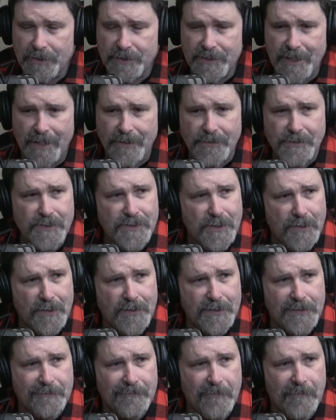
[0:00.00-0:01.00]
the southern
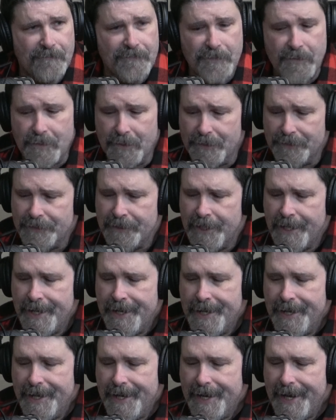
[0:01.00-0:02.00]
circuits for a few years,
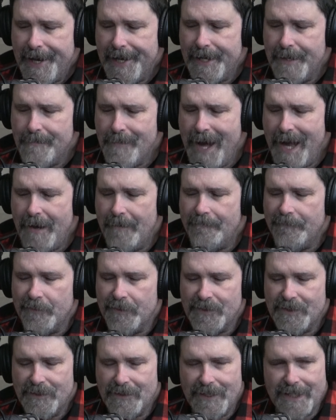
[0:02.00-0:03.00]
and he made up for
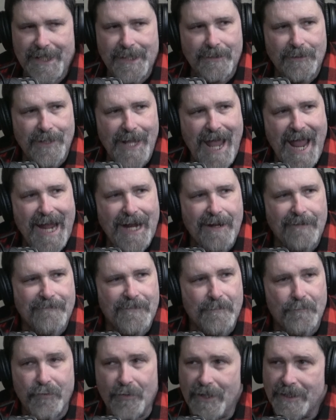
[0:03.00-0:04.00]
his you know, lack of
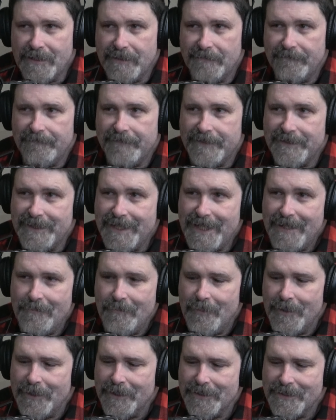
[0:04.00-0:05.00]
impressive physique
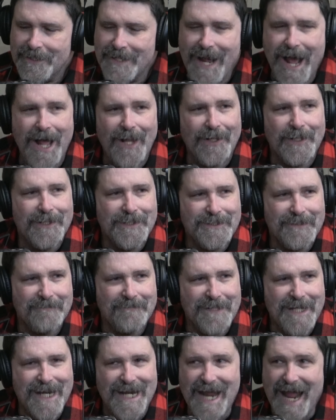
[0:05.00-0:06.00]
with his knowledge of
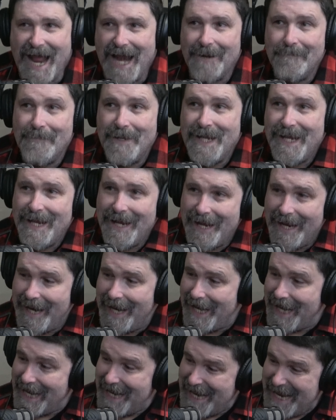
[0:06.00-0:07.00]
the anatomy.
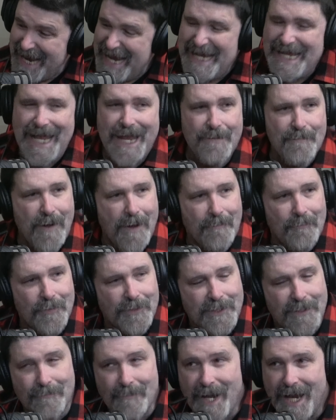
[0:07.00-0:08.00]
And he came up
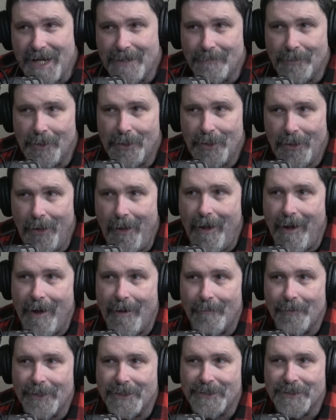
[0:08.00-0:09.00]
with the mandible
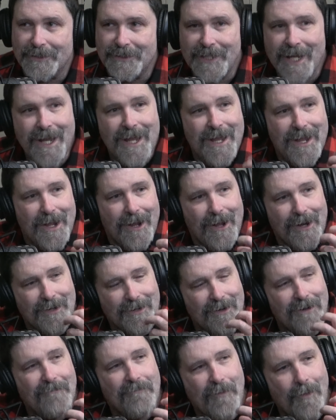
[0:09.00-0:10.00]
claw, which is a
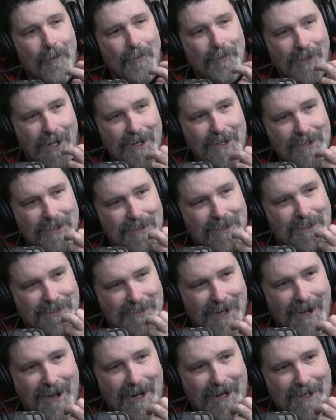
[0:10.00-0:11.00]
nerve hold under the
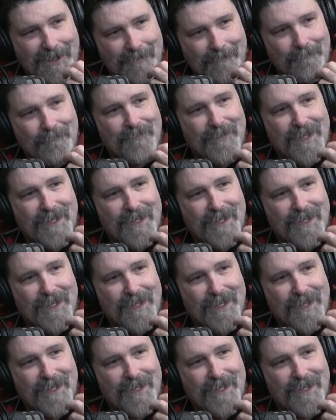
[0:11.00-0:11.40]
tongue